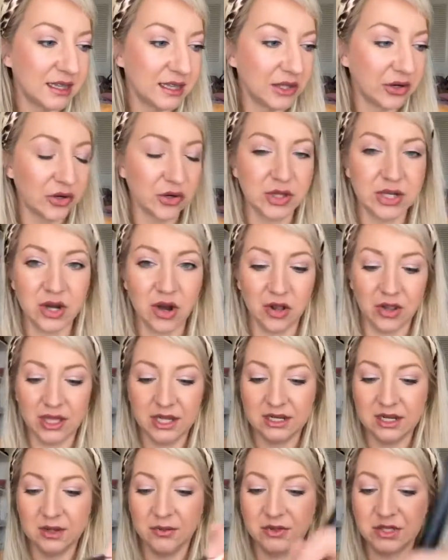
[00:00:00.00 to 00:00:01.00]
Literally all
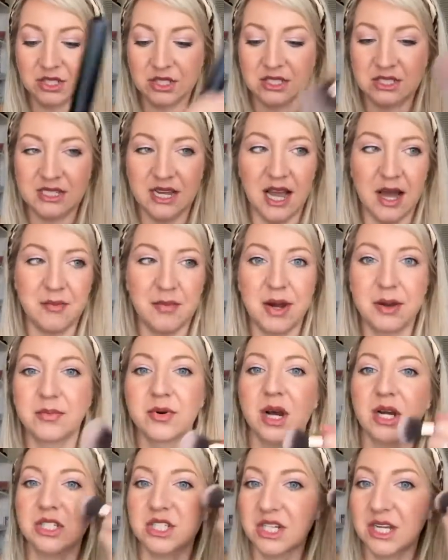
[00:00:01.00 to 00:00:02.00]
I did was just tap my
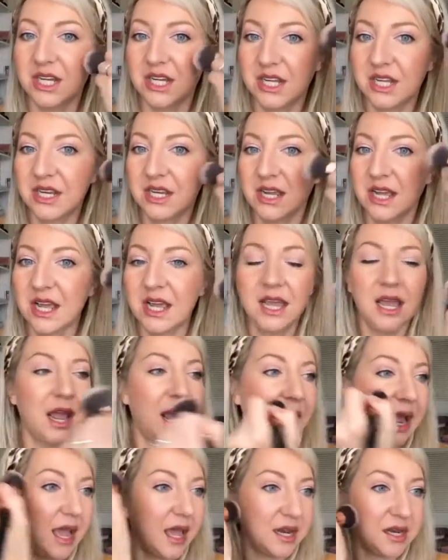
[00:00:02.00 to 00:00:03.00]
brush in
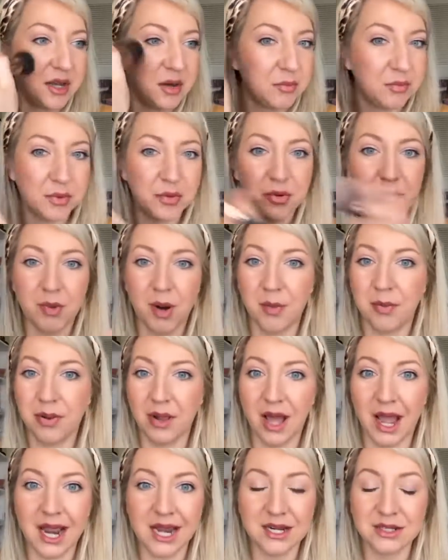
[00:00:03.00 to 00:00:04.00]
and boom,
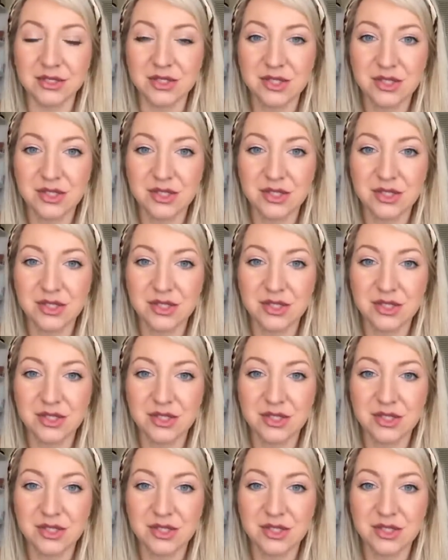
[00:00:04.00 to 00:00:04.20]
applied it.